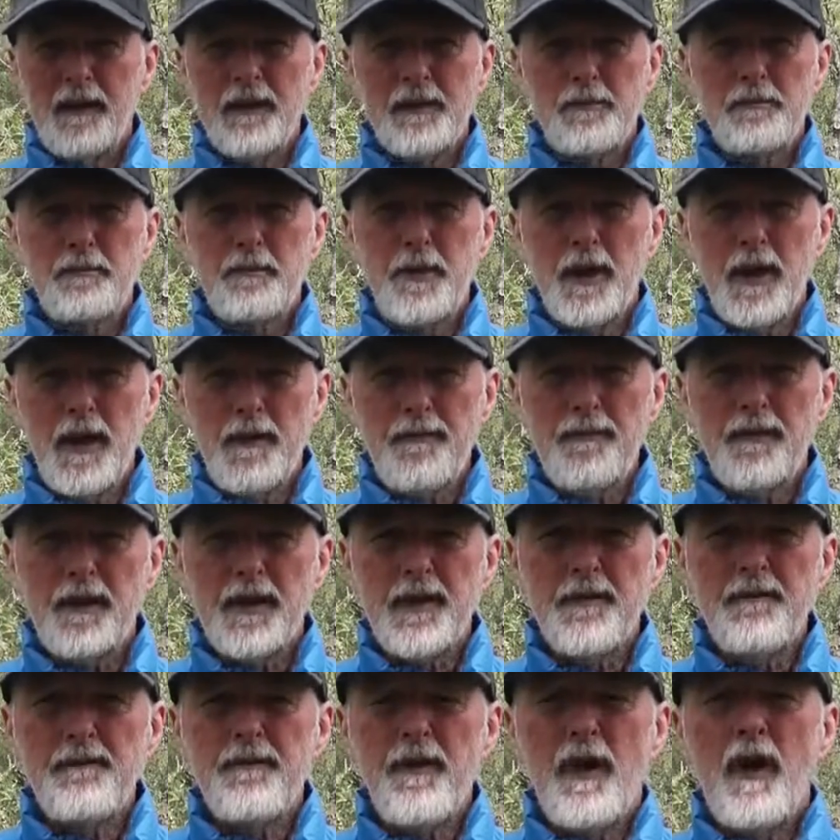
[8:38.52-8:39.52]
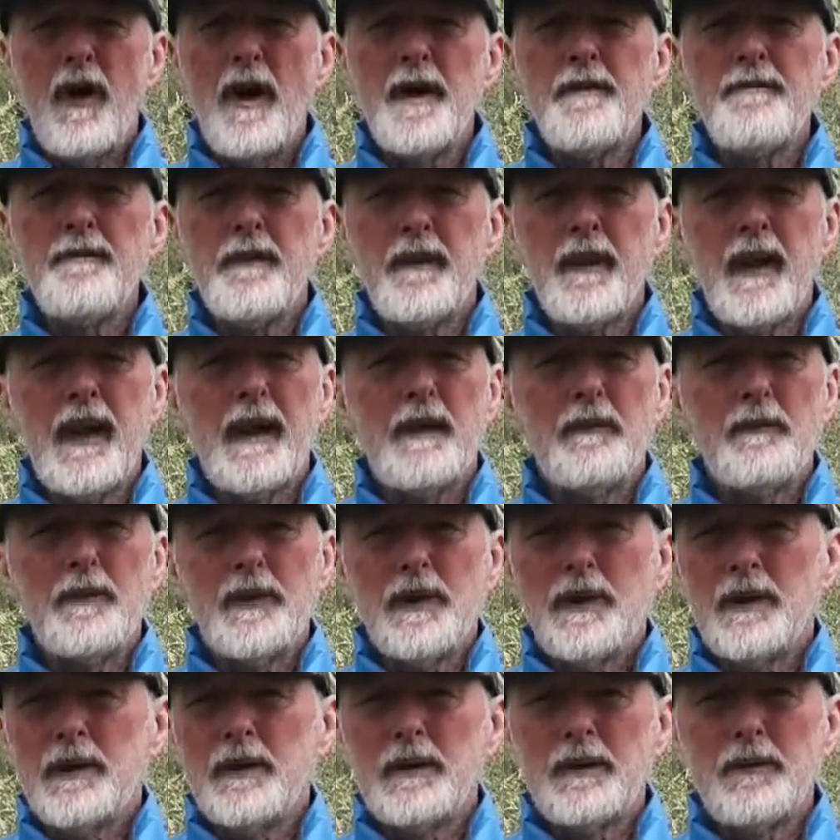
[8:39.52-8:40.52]
it's perfectly fine for that
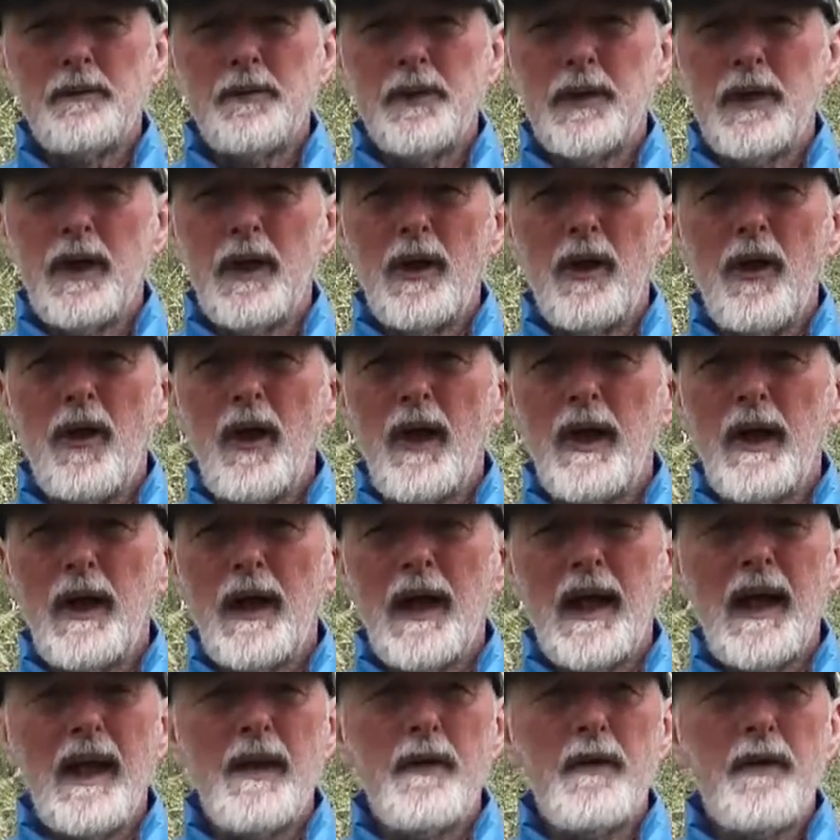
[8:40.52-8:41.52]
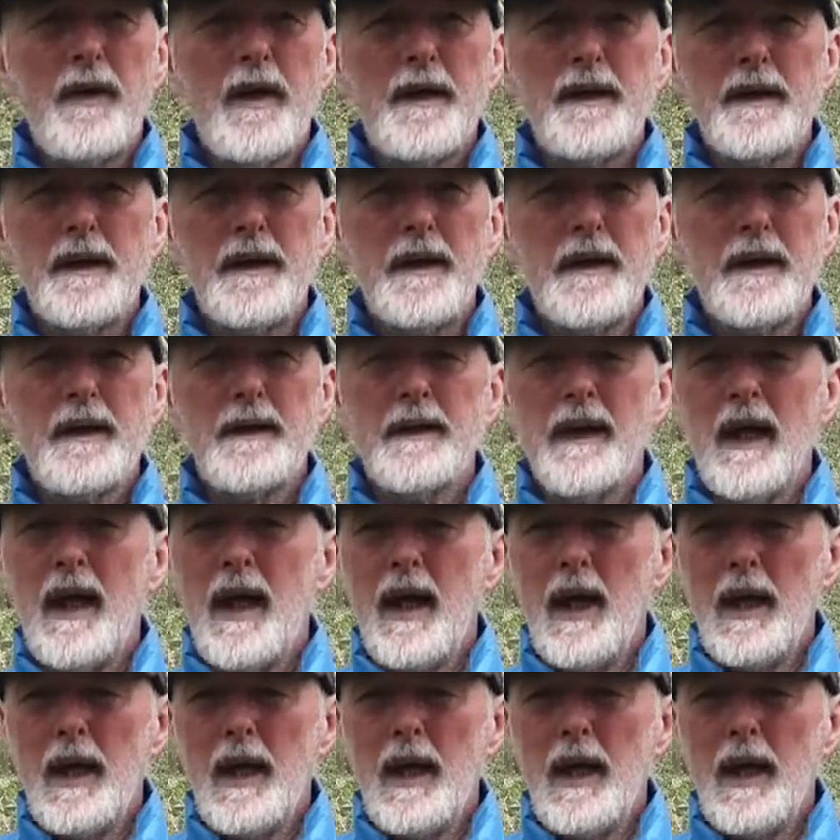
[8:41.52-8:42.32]
with a light layering underneath.